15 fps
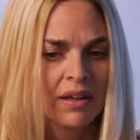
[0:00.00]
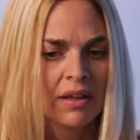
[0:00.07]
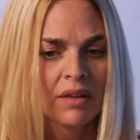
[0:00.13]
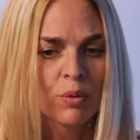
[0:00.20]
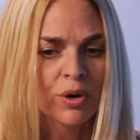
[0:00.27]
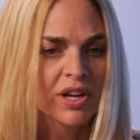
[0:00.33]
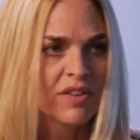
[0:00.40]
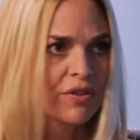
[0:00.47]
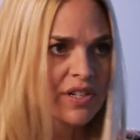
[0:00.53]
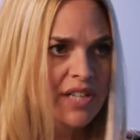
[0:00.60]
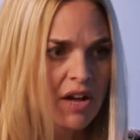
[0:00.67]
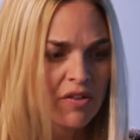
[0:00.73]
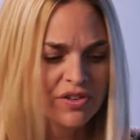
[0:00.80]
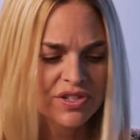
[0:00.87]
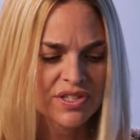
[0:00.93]
Working for a
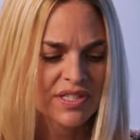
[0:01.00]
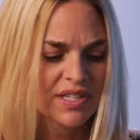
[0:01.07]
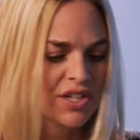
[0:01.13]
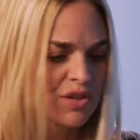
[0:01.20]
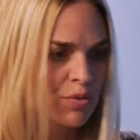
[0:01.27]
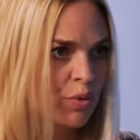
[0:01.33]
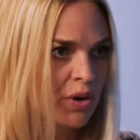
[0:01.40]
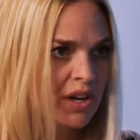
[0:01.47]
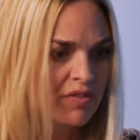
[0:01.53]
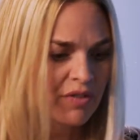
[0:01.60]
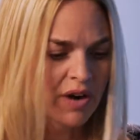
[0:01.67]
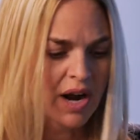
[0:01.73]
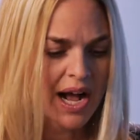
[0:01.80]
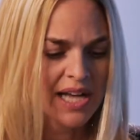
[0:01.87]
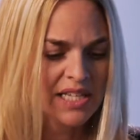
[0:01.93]
television station, working for
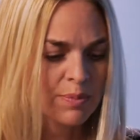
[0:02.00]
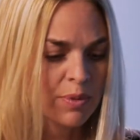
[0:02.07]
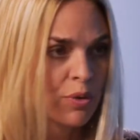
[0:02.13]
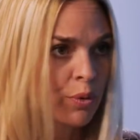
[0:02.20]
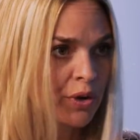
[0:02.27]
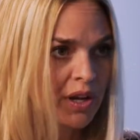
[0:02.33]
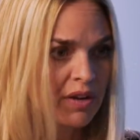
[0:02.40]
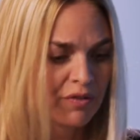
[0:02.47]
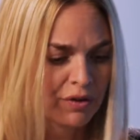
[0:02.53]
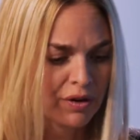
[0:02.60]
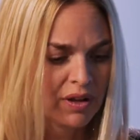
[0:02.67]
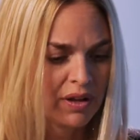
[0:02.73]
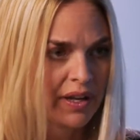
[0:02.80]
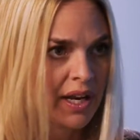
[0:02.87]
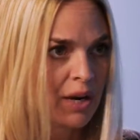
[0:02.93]
a hospital, working for a
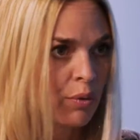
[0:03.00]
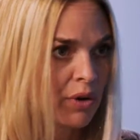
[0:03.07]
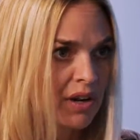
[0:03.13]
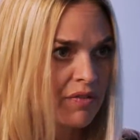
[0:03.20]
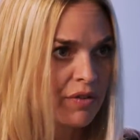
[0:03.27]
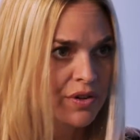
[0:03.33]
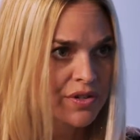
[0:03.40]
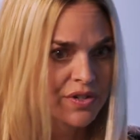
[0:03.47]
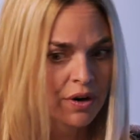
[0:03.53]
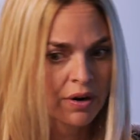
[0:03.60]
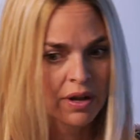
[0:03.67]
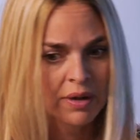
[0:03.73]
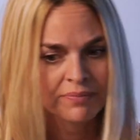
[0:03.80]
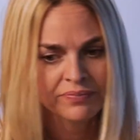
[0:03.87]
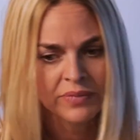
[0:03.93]
clinic, working for a
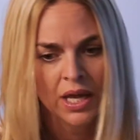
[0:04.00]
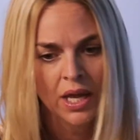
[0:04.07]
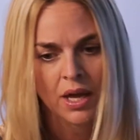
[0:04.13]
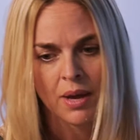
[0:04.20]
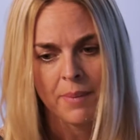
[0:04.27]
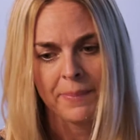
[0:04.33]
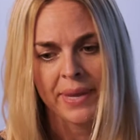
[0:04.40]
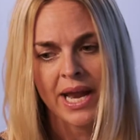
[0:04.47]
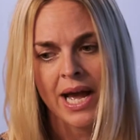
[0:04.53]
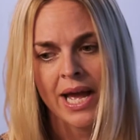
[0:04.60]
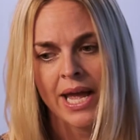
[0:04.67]
startup. But